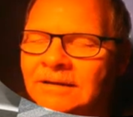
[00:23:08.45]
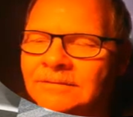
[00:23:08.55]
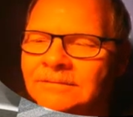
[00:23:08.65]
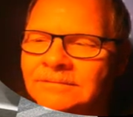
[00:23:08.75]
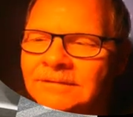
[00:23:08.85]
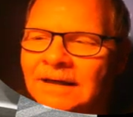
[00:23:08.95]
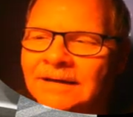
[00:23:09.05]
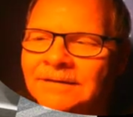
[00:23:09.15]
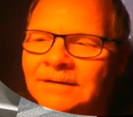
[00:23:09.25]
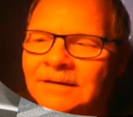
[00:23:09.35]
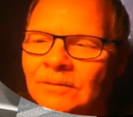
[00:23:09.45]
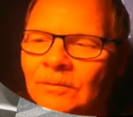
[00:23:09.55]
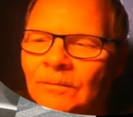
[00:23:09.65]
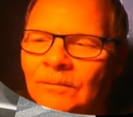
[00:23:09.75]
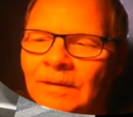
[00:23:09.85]
I
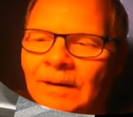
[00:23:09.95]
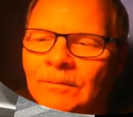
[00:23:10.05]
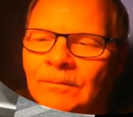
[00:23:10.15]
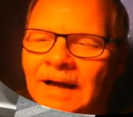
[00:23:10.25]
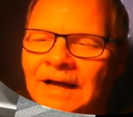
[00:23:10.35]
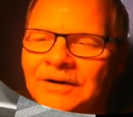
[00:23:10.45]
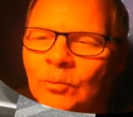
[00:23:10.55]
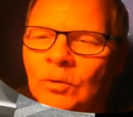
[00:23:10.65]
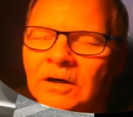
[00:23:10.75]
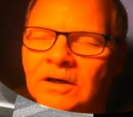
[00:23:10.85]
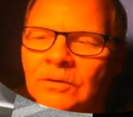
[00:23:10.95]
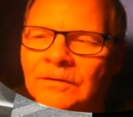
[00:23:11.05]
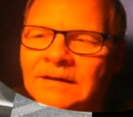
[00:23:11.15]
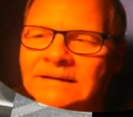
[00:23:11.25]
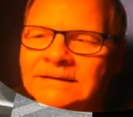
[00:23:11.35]
had to work on
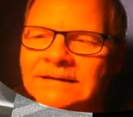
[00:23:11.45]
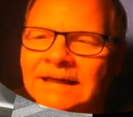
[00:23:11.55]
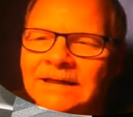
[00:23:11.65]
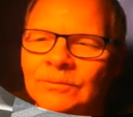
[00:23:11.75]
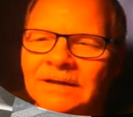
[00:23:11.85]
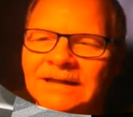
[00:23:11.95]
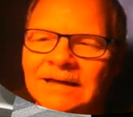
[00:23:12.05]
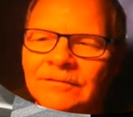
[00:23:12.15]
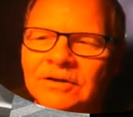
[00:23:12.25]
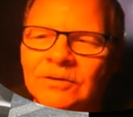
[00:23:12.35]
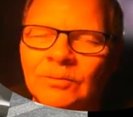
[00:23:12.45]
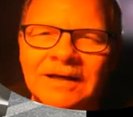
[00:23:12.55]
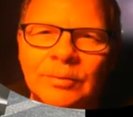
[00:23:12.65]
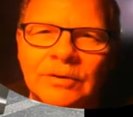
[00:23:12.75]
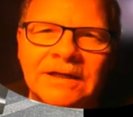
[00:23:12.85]
this. I didn't really have a good way to
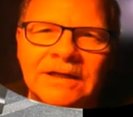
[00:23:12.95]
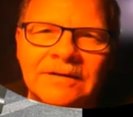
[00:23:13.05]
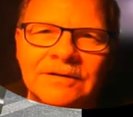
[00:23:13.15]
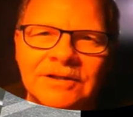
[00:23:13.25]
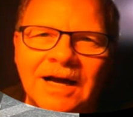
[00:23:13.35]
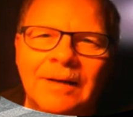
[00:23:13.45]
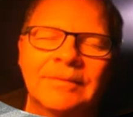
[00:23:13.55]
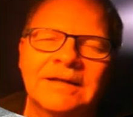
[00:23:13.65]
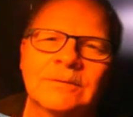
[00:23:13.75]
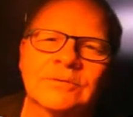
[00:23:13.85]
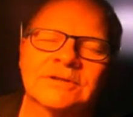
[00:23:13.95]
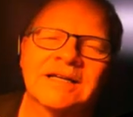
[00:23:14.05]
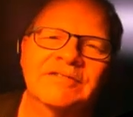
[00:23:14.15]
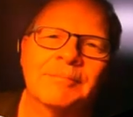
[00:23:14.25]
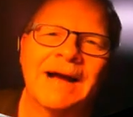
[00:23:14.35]
put it in the shop, and it was
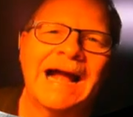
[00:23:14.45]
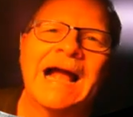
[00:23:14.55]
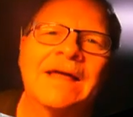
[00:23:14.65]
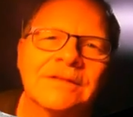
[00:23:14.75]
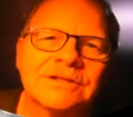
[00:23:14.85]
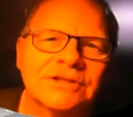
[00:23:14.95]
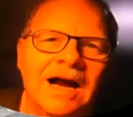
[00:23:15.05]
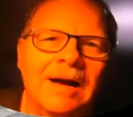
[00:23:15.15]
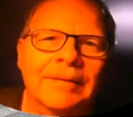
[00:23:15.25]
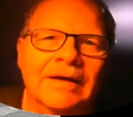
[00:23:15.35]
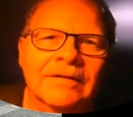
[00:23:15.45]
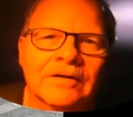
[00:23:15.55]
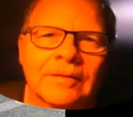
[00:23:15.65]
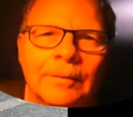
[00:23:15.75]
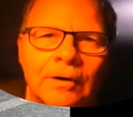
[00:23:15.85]
left behind the shop out there in the
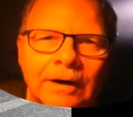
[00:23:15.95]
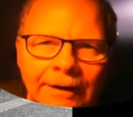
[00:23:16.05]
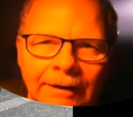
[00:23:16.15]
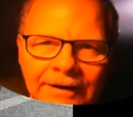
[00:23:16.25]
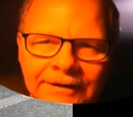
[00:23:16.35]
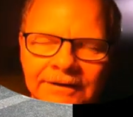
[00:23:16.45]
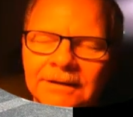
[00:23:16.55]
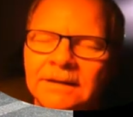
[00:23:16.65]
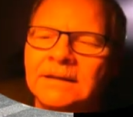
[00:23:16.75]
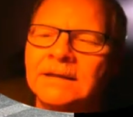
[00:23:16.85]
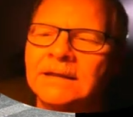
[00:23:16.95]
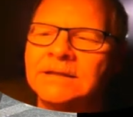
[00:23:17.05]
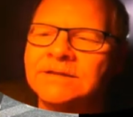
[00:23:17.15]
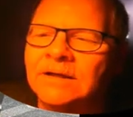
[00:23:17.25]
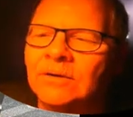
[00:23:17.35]
parking lot. And
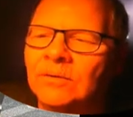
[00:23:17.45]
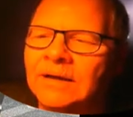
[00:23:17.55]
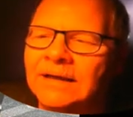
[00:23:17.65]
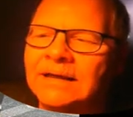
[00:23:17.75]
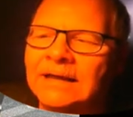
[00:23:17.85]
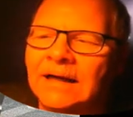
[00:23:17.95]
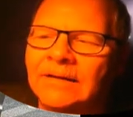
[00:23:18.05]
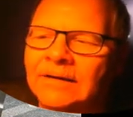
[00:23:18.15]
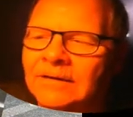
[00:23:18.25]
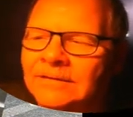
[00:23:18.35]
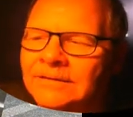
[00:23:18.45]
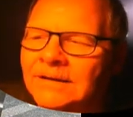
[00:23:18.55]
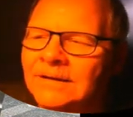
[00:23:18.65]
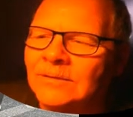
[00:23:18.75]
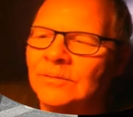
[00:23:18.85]
so we had to get out there and
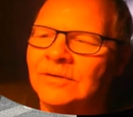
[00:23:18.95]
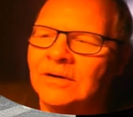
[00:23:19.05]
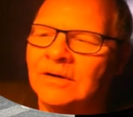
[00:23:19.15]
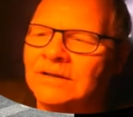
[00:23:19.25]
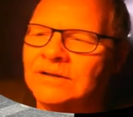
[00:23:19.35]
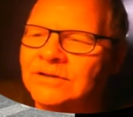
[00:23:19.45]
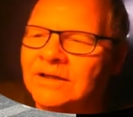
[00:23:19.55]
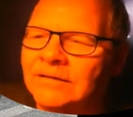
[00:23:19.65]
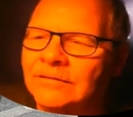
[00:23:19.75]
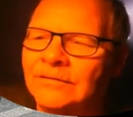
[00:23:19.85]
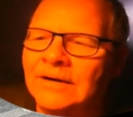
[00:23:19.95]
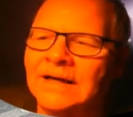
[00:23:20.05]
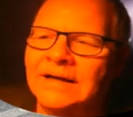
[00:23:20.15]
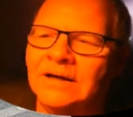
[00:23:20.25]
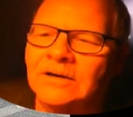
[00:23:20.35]
with all of our stuff and drag an
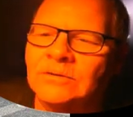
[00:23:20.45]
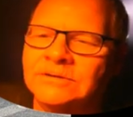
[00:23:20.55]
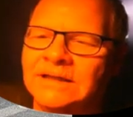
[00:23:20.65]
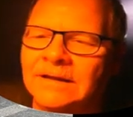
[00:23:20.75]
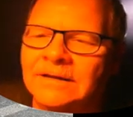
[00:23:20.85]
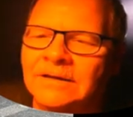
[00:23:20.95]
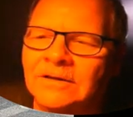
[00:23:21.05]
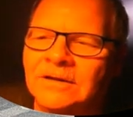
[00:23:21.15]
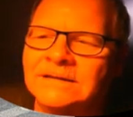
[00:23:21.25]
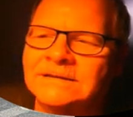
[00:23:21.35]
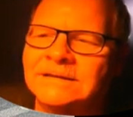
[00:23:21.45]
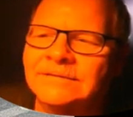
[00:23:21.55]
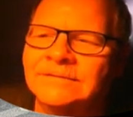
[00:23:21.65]
air hose out there and all that stuff and